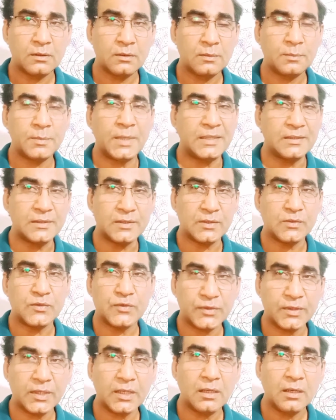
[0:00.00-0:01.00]
by
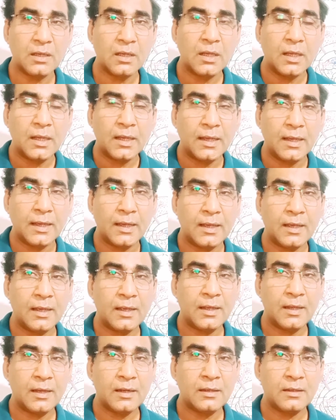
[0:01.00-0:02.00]
surgery,
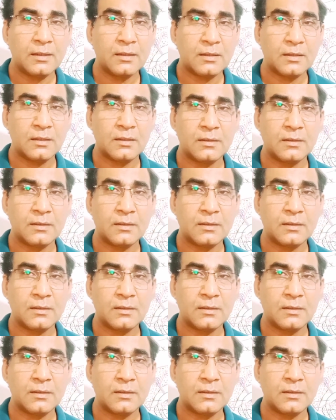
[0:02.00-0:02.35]
and